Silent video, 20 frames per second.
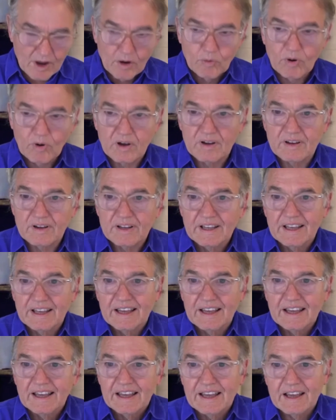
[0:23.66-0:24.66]
Well,
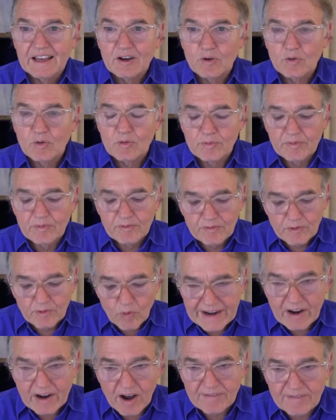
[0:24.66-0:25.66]

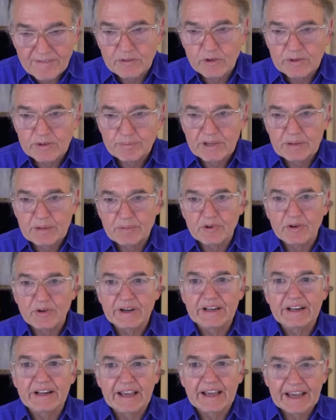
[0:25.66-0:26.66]
quite often when people are
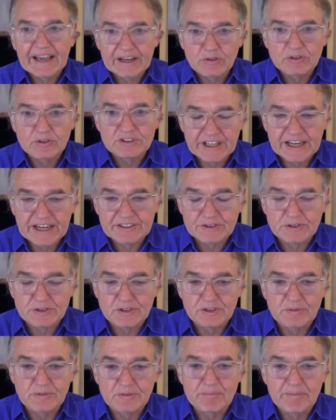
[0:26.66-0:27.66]
in a
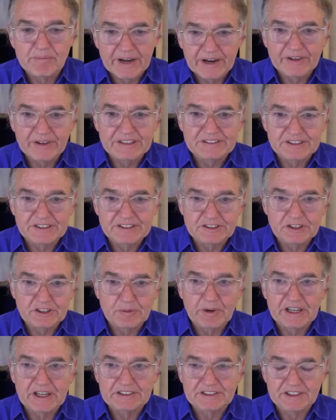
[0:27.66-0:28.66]
heterosexual married
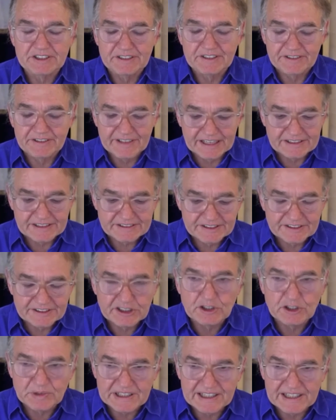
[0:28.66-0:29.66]
situation, they
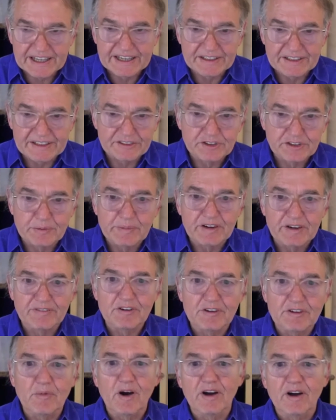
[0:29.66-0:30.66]
still relate to Men Are
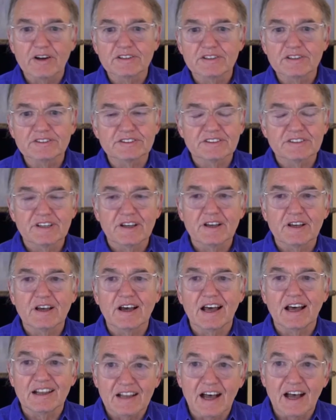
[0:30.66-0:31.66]
From Mars
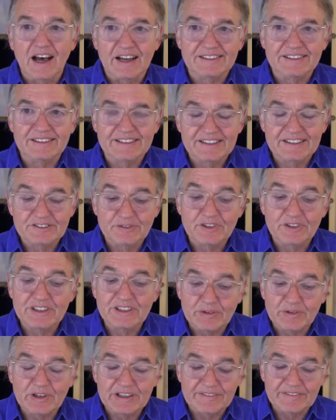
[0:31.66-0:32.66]
a lot. It's
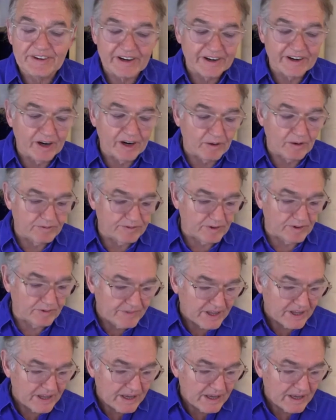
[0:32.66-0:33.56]
really, really very helpful.